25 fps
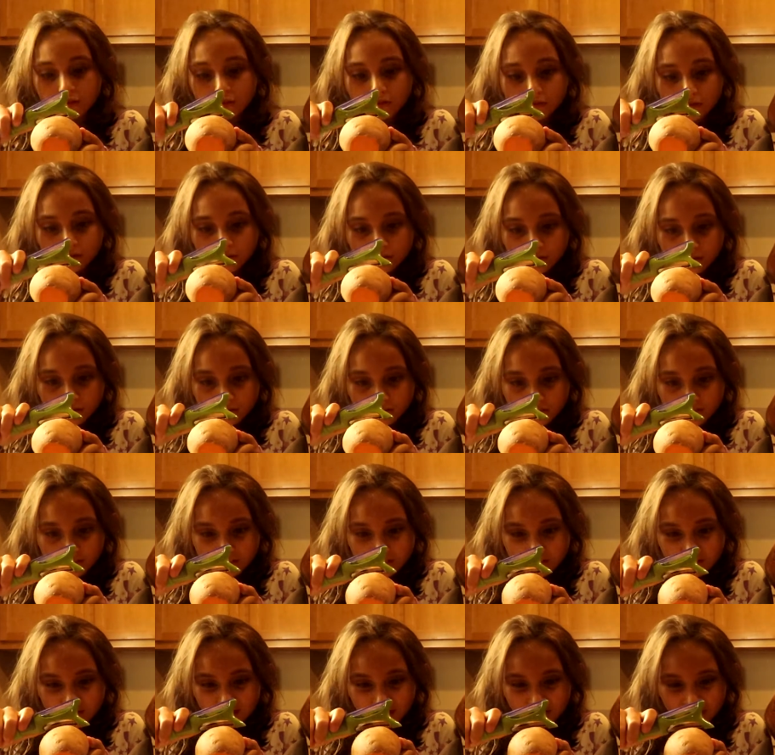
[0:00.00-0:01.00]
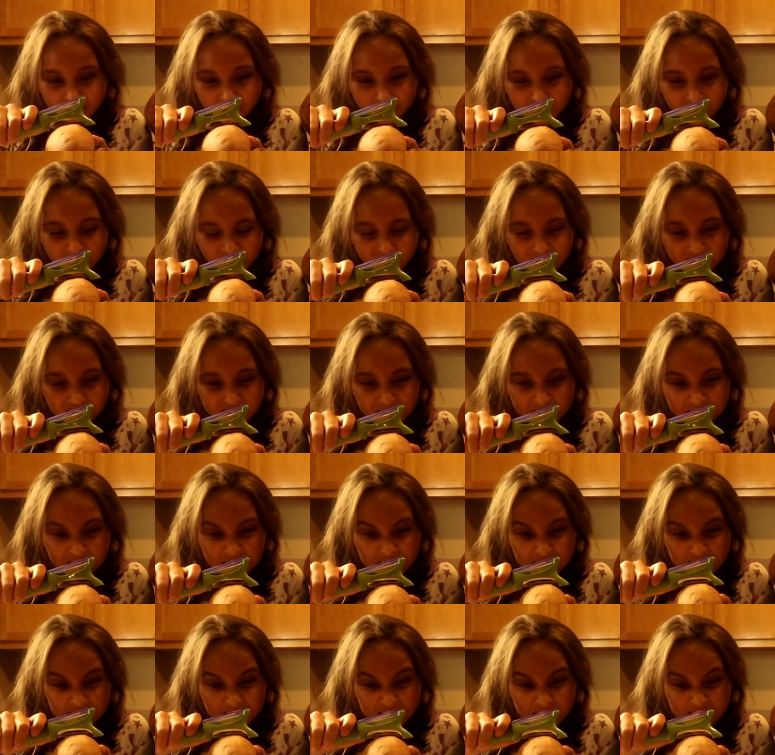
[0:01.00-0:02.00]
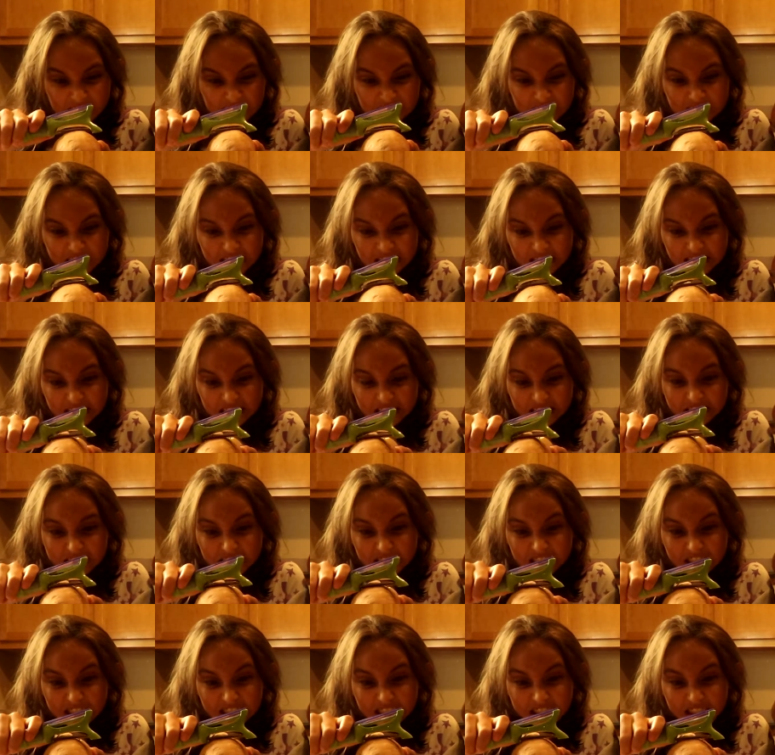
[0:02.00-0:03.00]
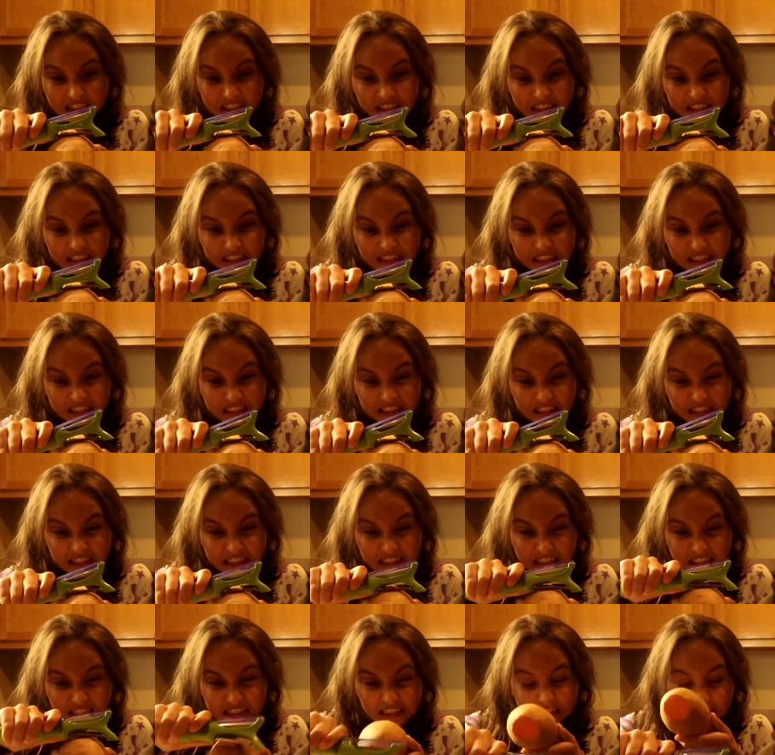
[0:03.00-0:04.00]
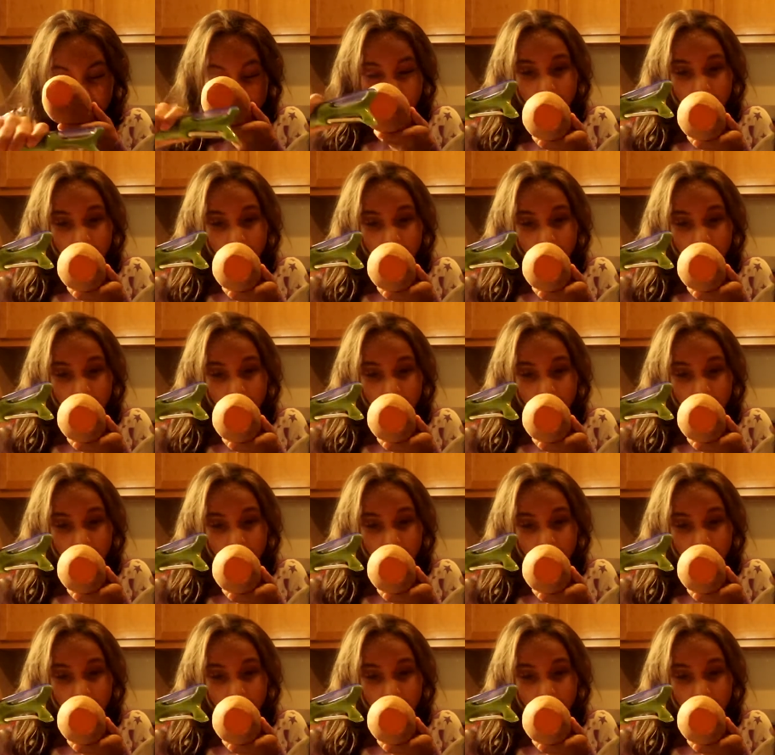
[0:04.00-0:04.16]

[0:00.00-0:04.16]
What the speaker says: (silence)